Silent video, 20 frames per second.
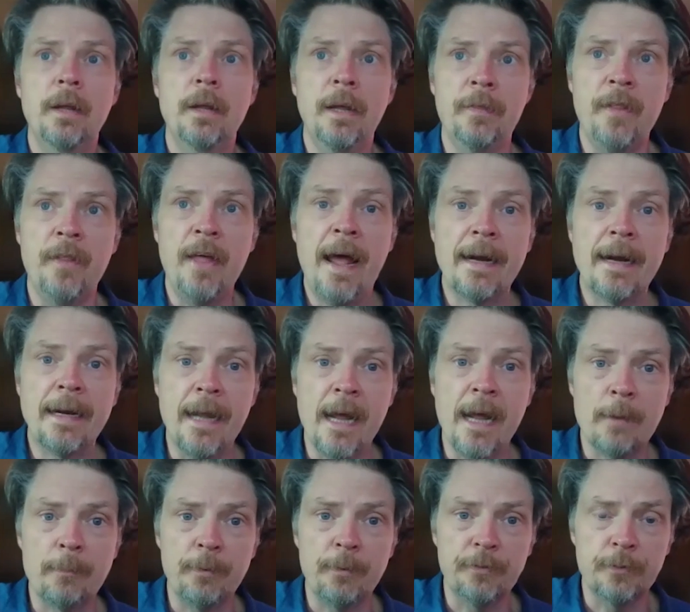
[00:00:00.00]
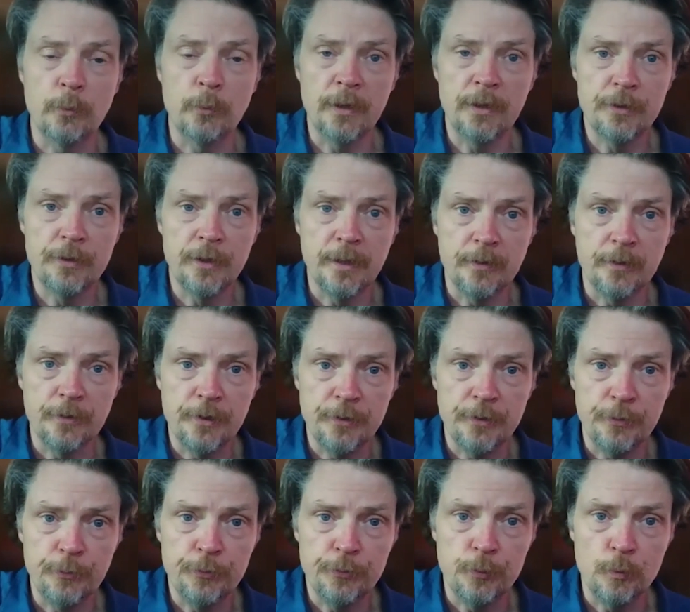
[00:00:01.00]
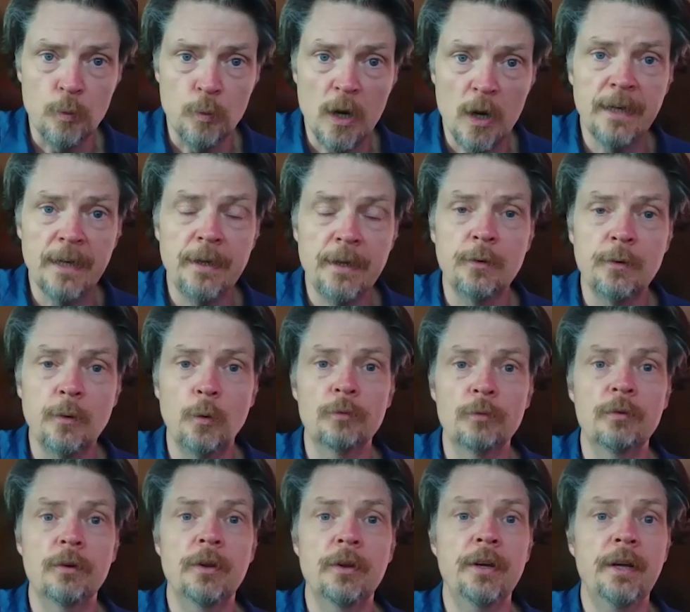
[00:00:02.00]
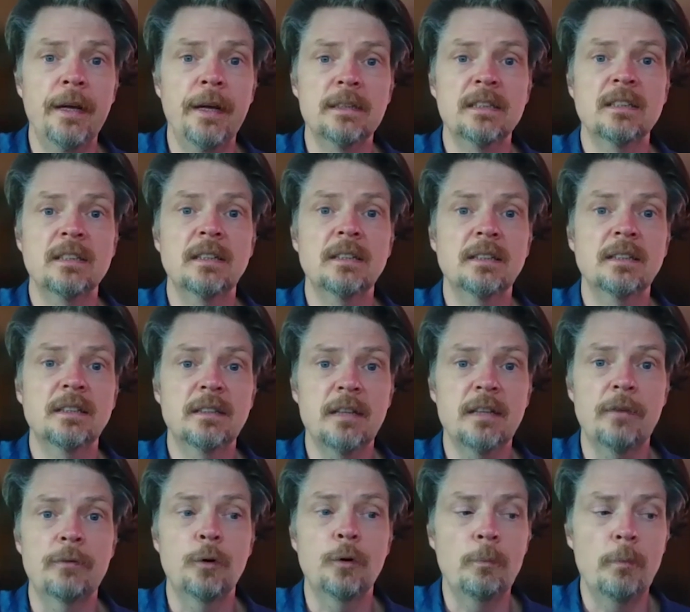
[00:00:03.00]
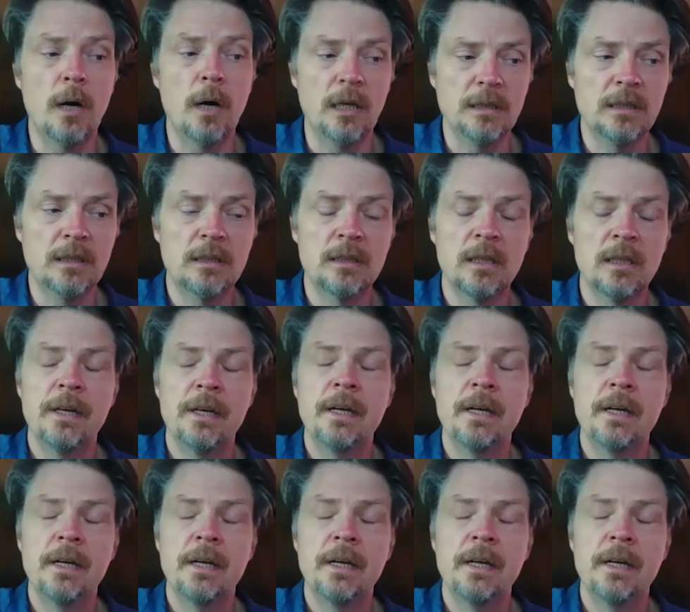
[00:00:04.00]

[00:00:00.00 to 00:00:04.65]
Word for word: and that gap is going to continue to widen over the next several months.